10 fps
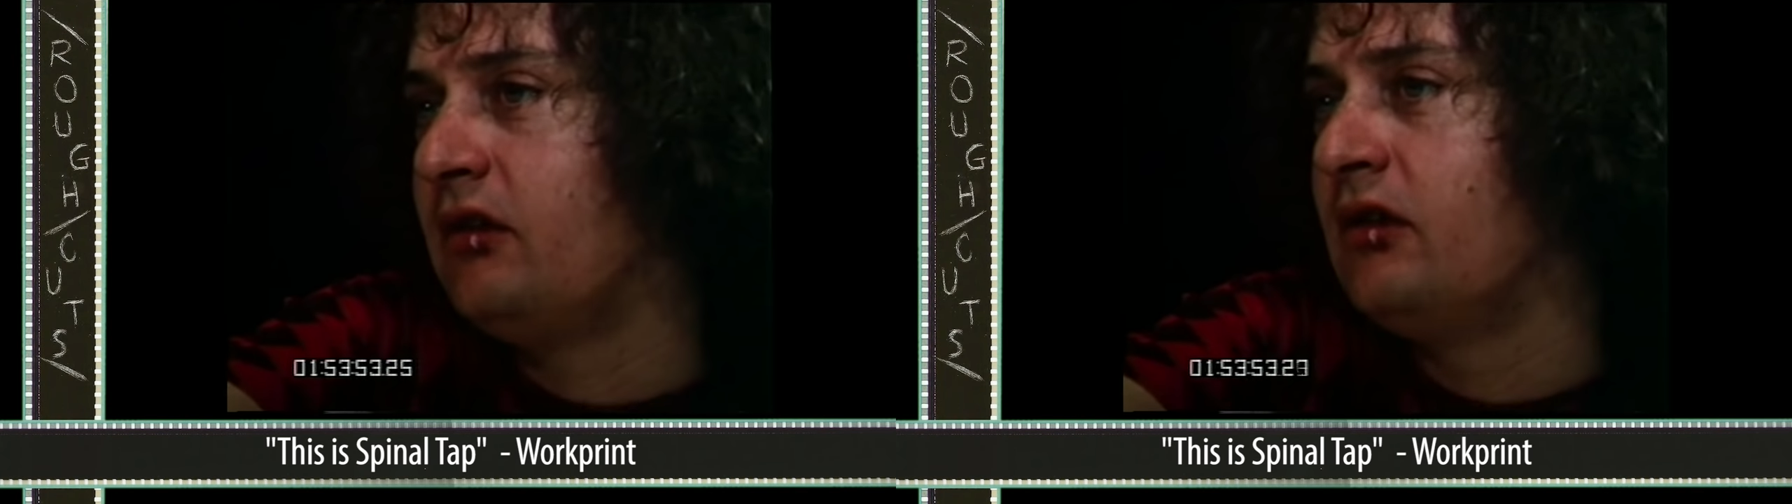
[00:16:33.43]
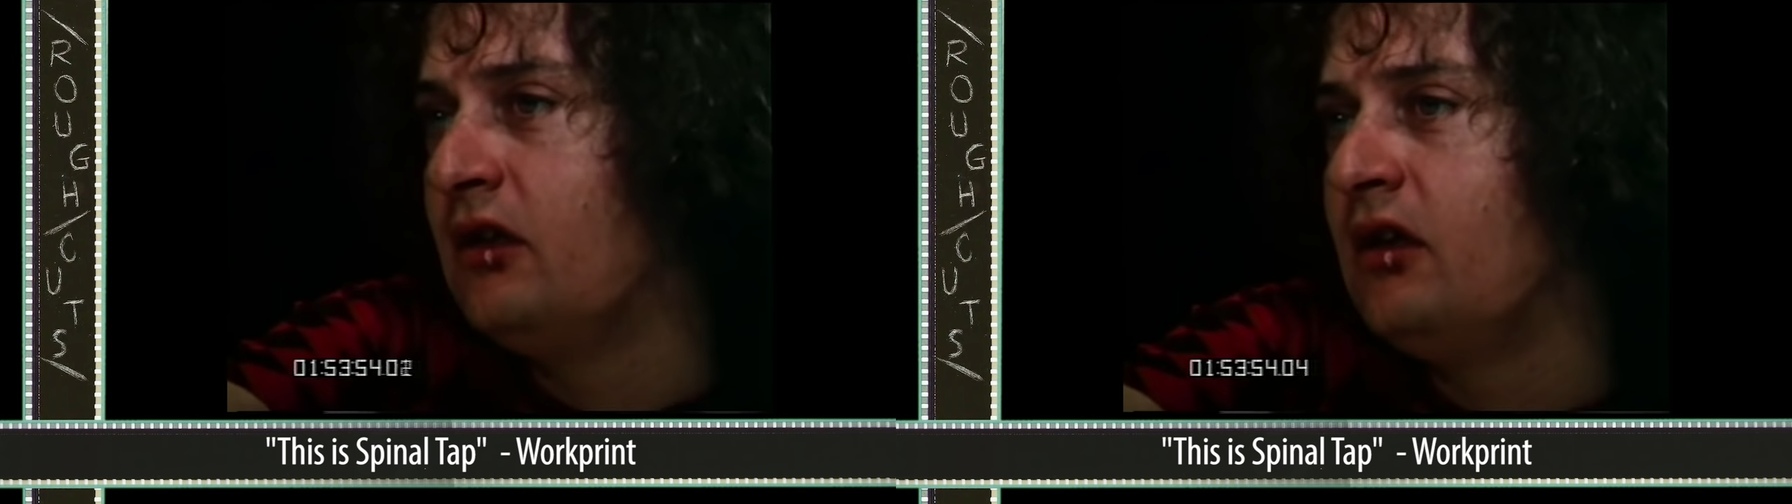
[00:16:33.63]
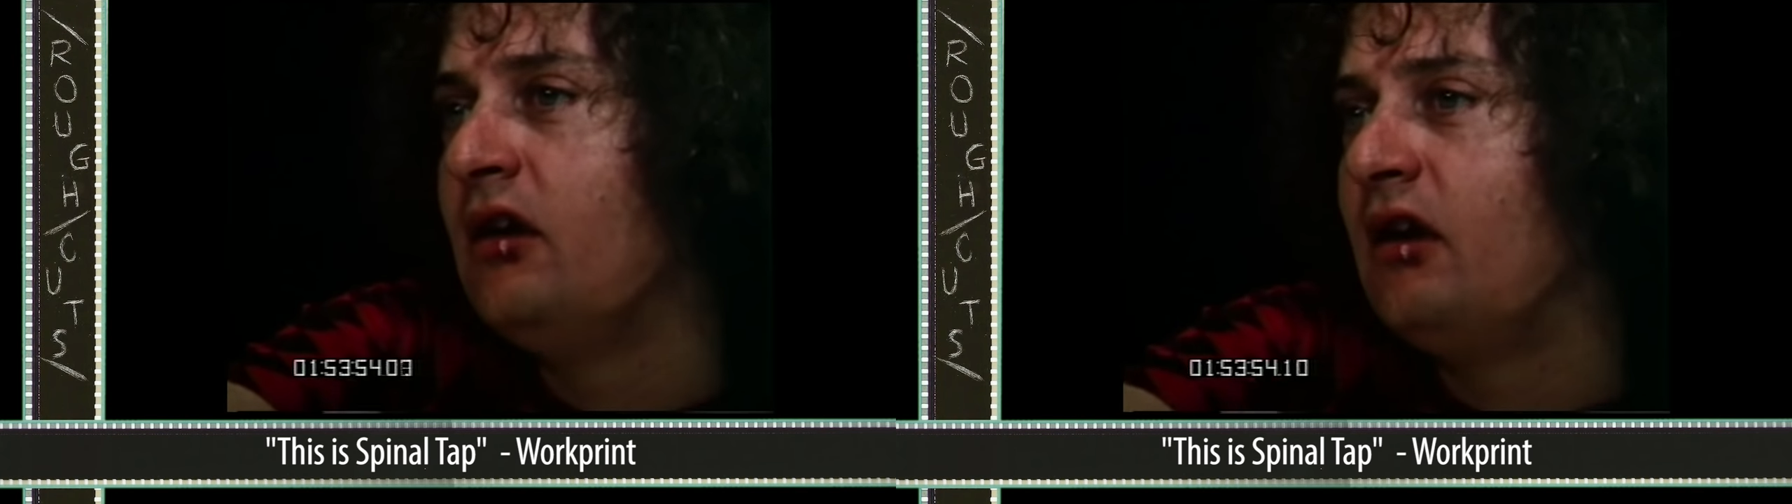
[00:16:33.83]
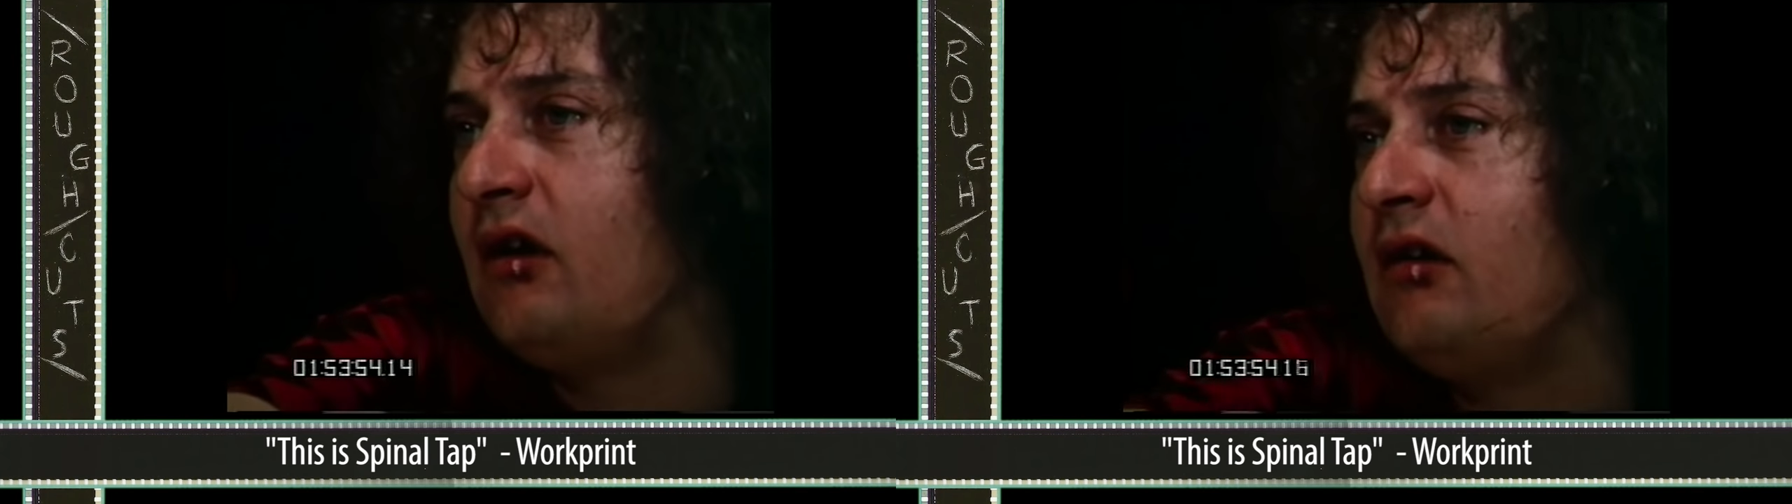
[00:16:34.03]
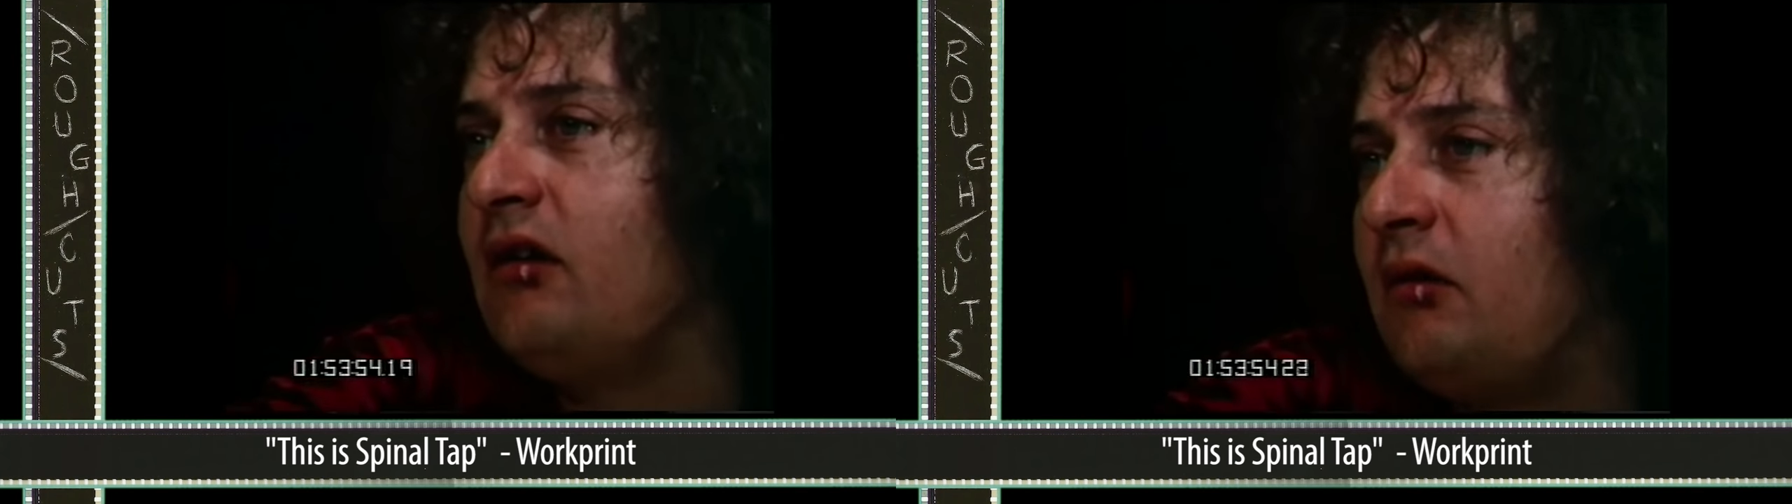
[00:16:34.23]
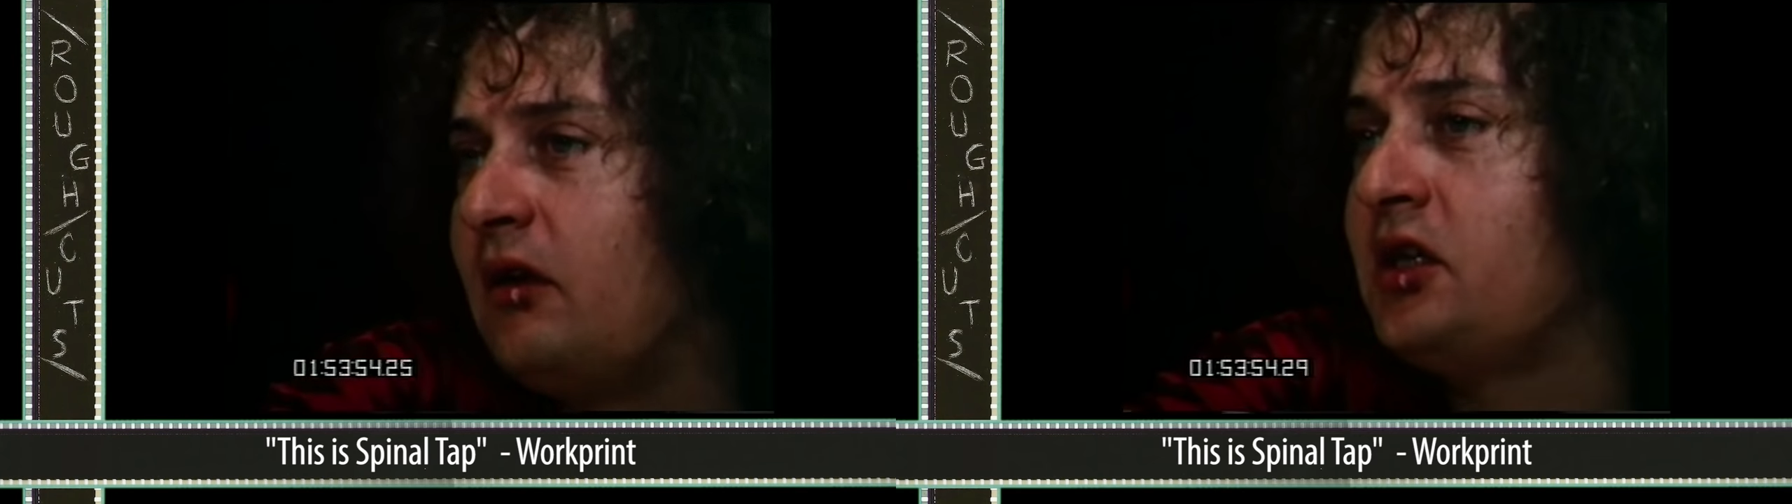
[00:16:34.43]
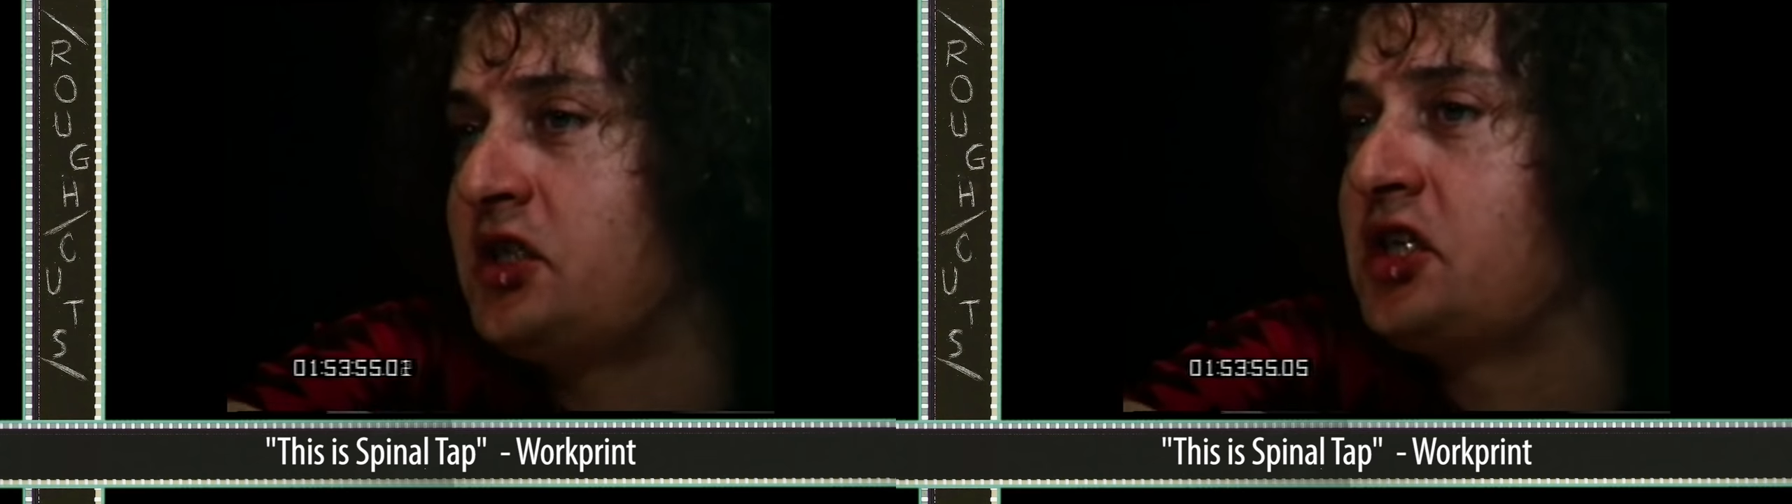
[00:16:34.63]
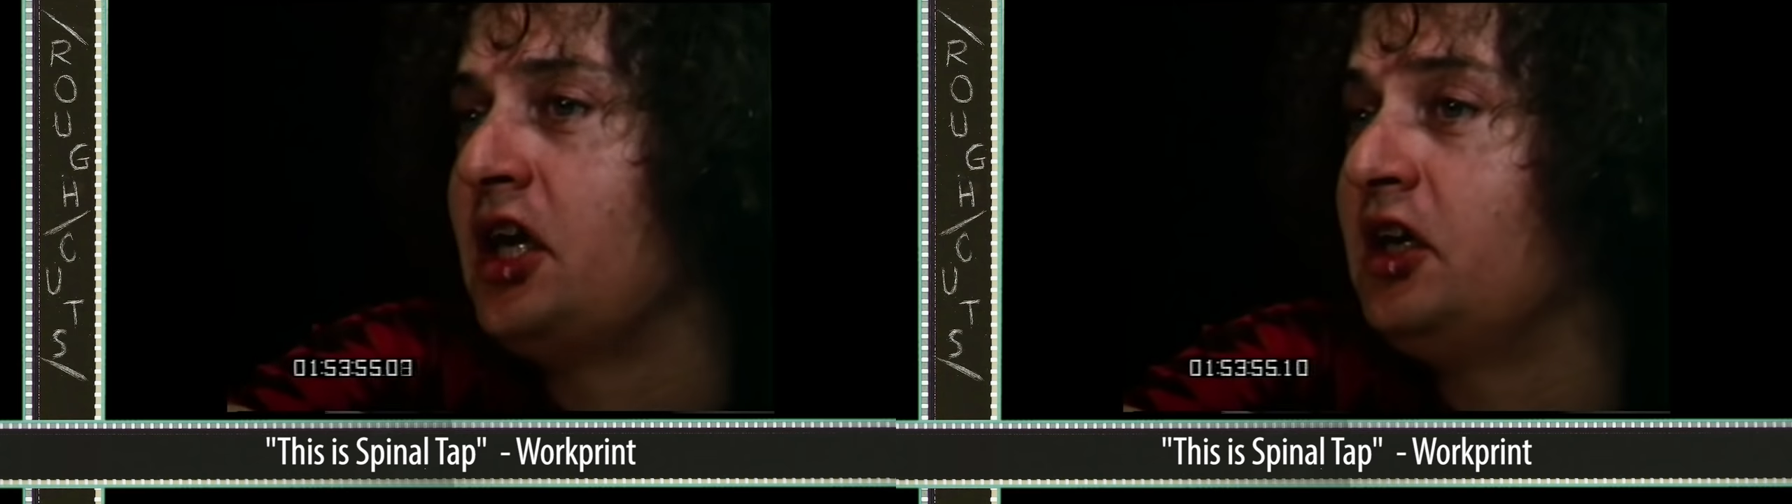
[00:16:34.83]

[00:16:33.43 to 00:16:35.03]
the opening act as soon as they all